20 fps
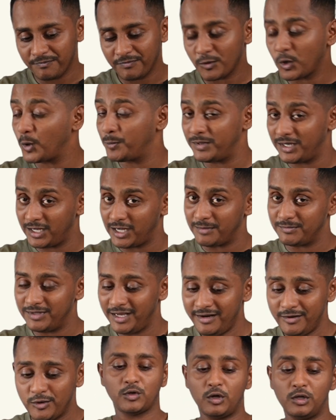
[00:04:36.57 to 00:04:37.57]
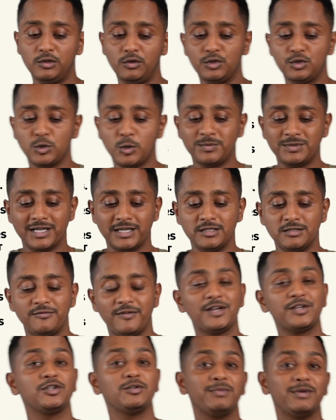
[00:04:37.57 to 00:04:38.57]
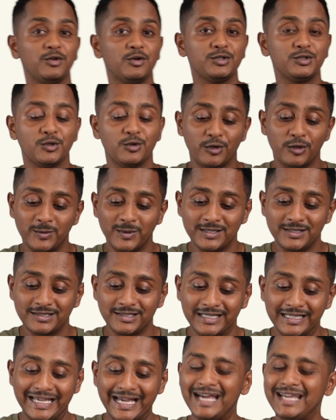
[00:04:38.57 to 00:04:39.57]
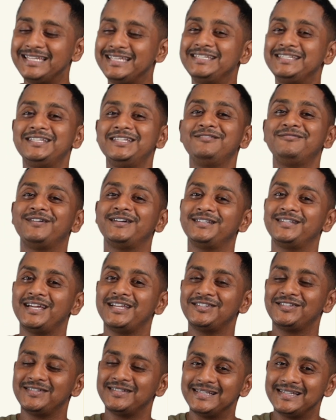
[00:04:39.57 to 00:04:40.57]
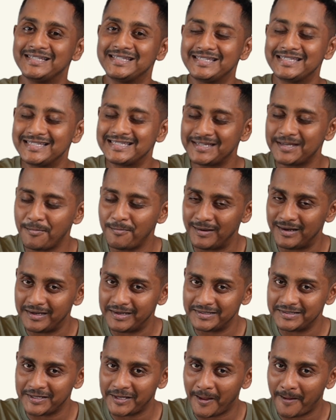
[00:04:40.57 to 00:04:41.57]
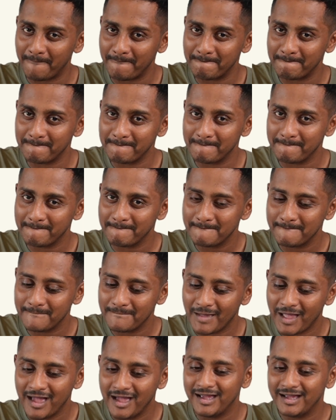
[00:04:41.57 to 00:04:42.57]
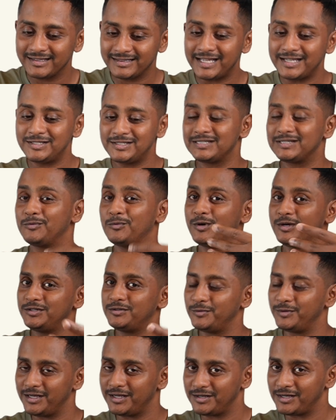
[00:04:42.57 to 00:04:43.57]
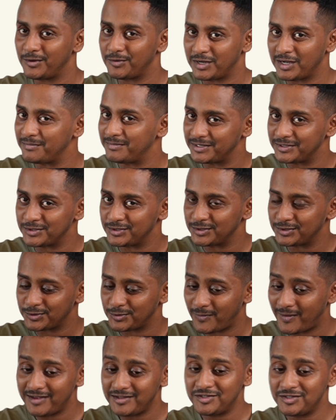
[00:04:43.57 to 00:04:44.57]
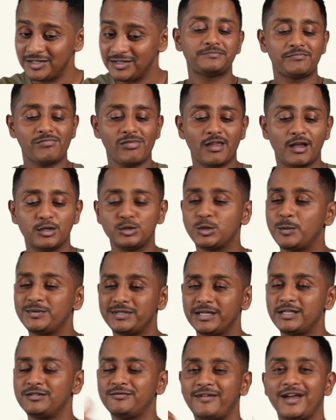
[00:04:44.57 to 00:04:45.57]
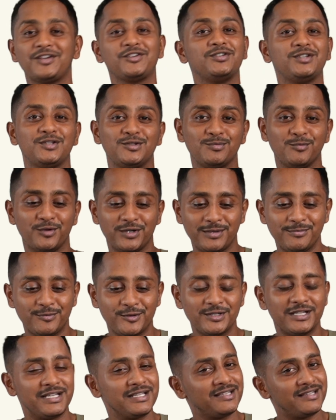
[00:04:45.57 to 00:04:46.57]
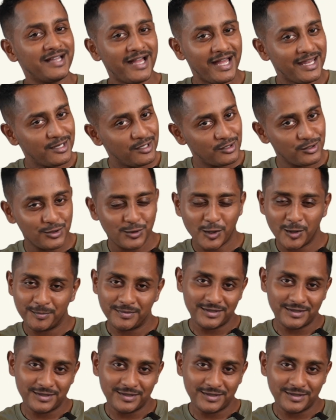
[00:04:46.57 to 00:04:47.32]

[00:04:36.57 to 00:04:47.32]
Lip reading: opening up there. Although job satisfaction may not always guarantee financial stability. That's what we are now coming to the question. Job satisfaction is more important than job